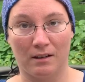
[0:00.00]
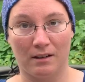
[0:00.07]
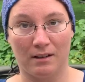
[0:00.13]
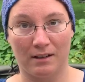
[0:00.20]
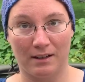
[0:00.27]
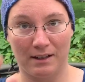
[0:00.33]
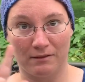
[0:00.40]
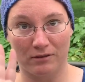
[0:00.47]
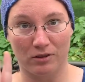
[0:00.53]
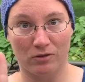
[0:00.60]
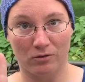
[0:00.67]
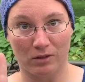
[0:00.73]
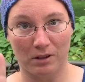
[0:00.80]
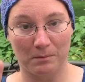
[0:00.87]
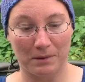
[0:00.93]
I have a
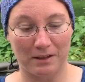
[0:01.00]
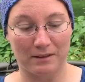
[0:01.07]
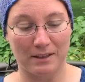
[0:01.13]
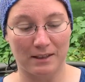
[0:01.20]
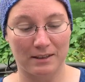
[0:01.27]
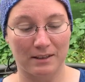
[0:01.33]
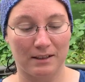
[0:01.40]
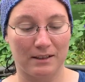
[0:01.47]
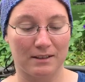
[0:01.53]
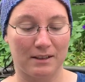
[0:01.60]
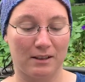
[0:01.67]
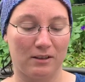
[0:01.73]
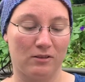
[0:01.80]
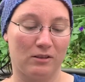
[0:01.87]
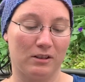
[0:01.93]
story about that I'll
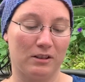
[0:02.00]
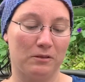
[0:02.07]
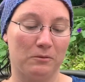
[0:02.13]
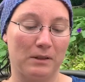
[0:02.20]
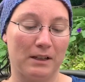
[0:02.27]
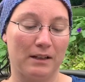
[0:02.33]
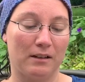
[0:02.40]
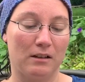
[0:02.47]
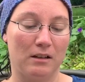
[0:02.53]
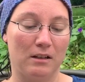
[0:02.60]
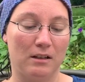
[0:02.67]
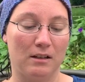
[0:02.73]
tell you in a little while.